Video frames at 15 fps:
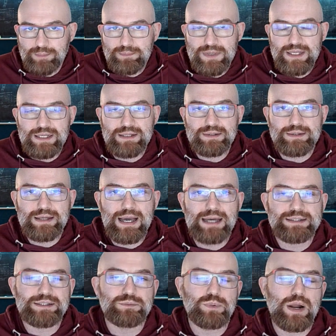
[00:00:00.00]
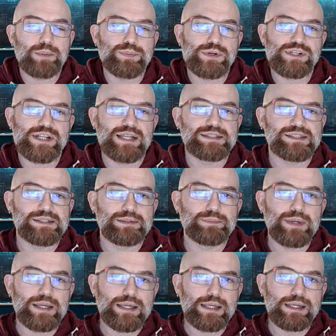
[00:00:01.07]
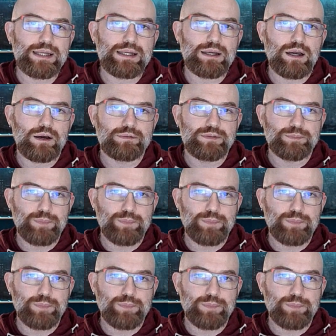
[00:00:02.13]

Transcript: meaning that it represents the beginning of the